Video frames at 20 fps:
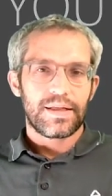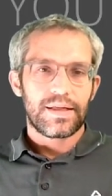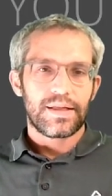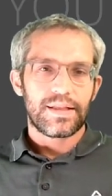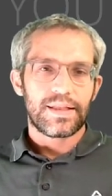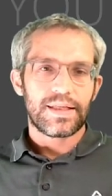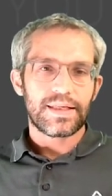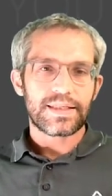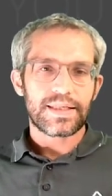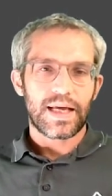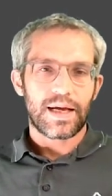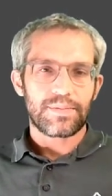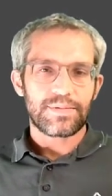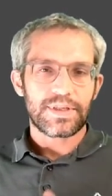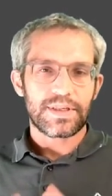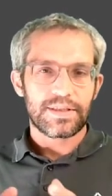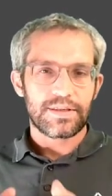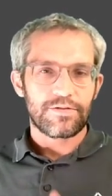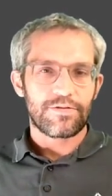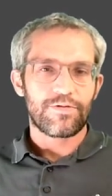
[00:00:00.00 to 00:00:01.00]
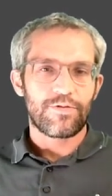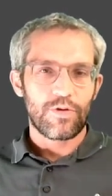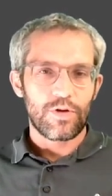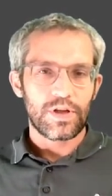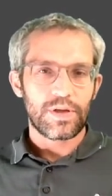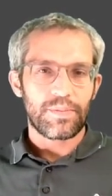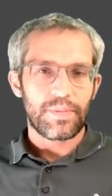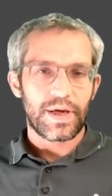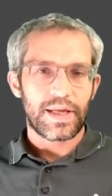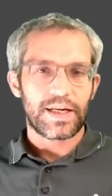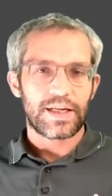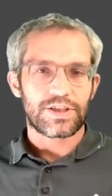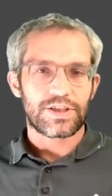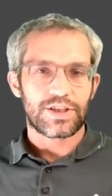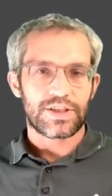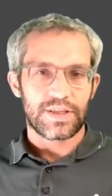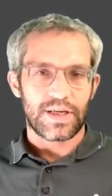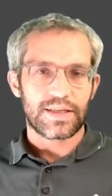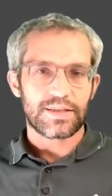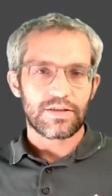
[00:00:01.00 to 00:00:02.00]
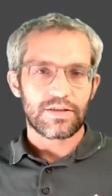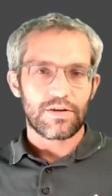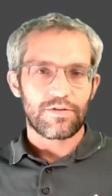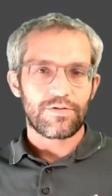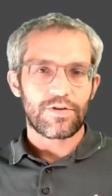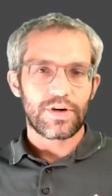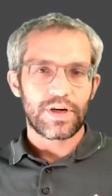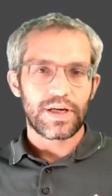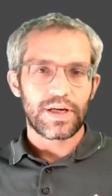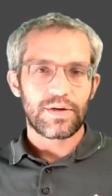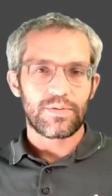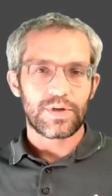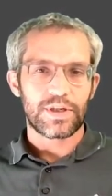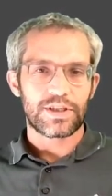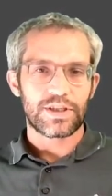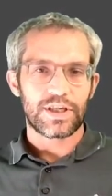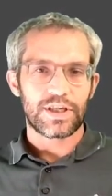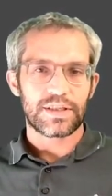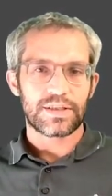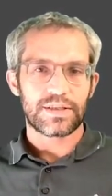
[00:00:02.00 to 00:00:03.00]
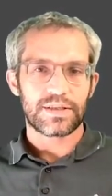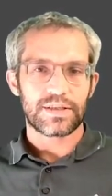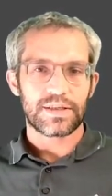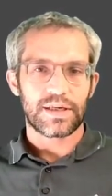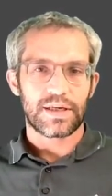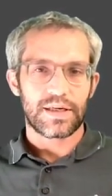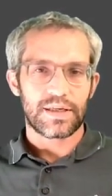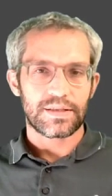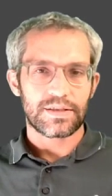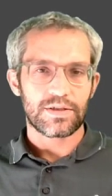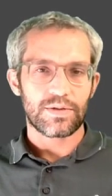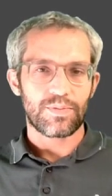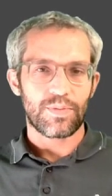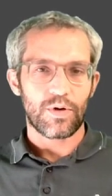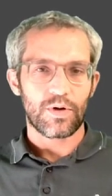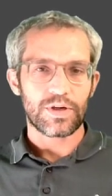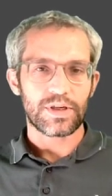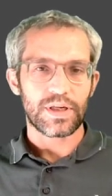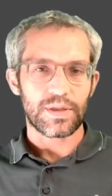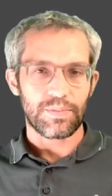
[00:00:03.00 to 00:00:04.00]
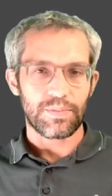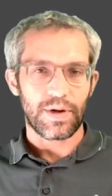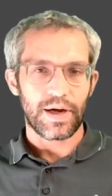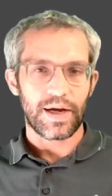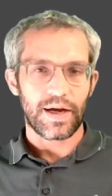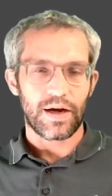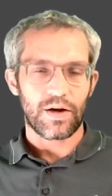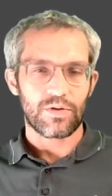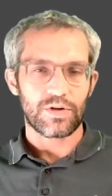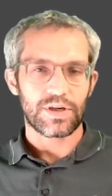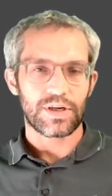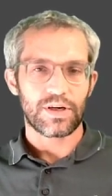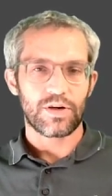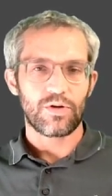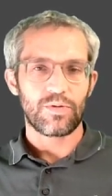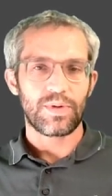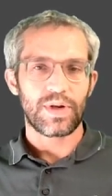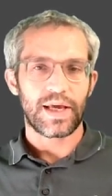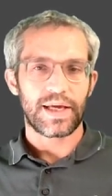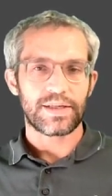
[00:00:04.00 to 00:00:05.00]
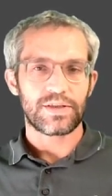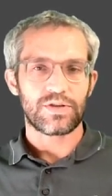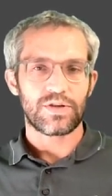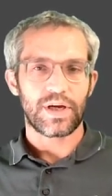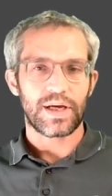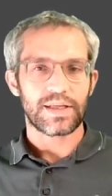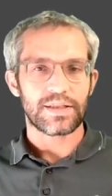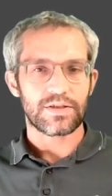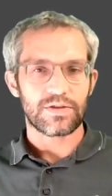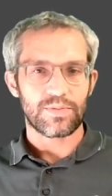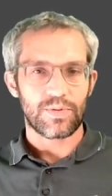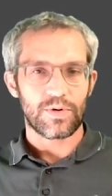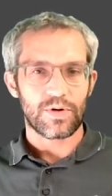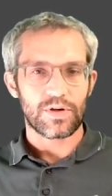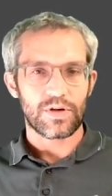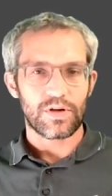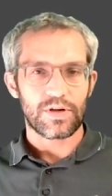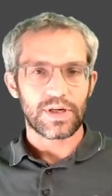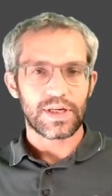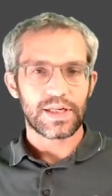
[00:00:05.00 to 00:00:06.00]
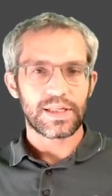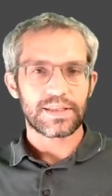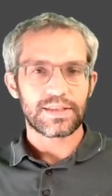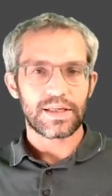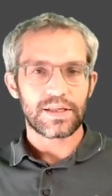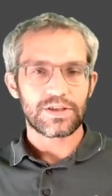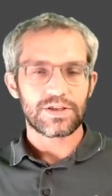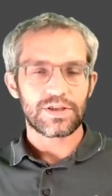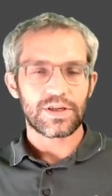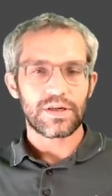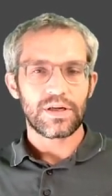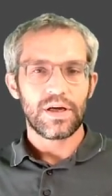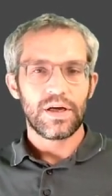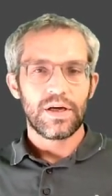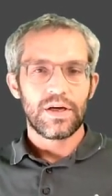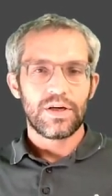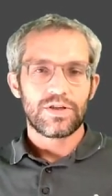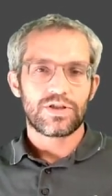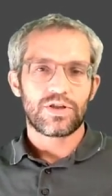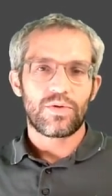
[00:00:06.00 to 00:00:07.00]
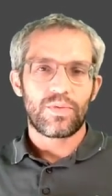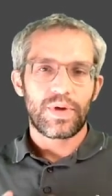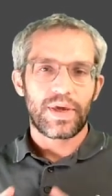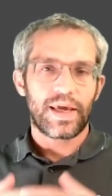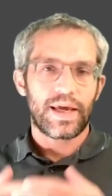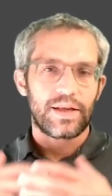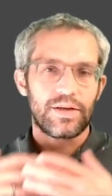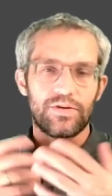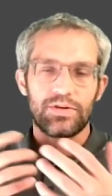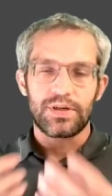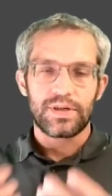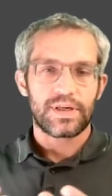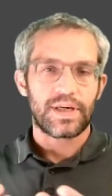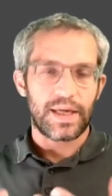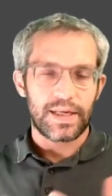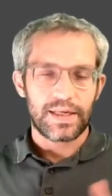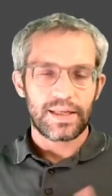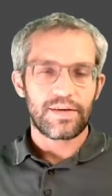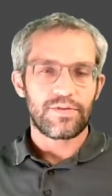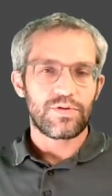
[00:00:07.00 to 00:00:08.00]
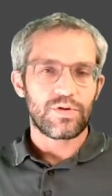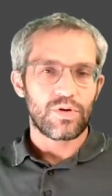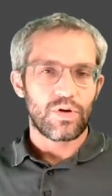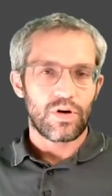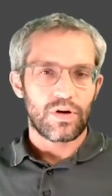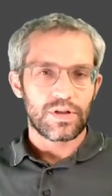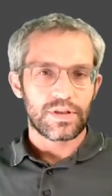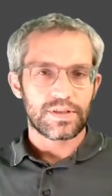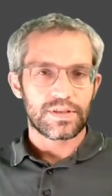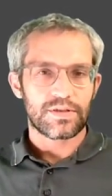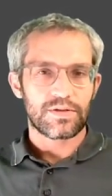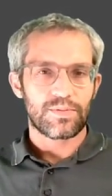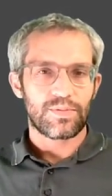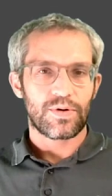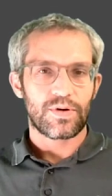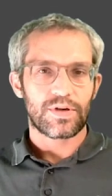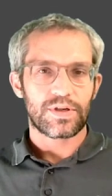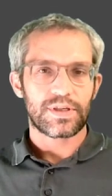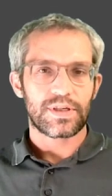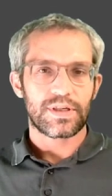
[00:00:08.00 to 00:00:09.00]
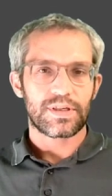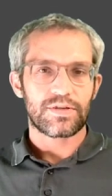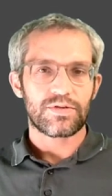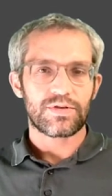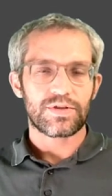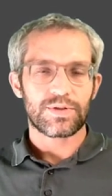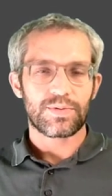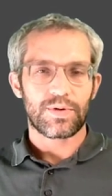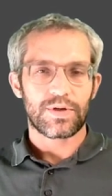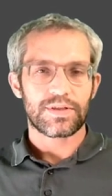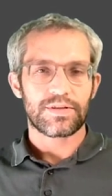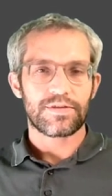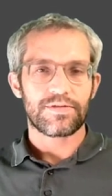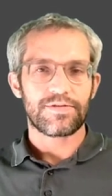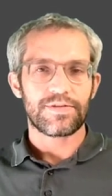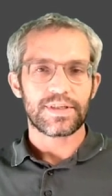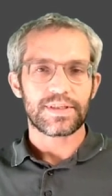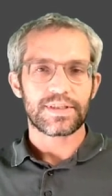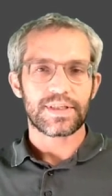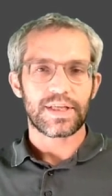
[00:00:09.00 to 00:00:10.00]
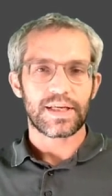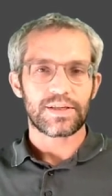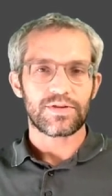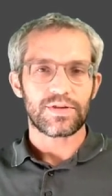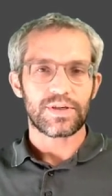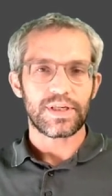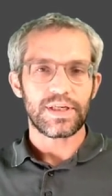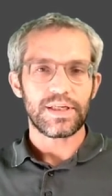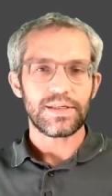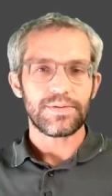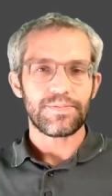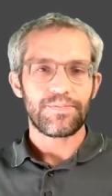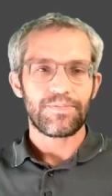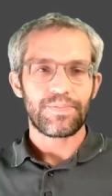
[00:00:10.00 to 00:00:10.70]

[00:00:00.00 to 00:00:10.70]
This comes as a fully managed SaaS offering, which is supported by our global end-to-end support organization, so we can give you all the support and the responsiveness that you need.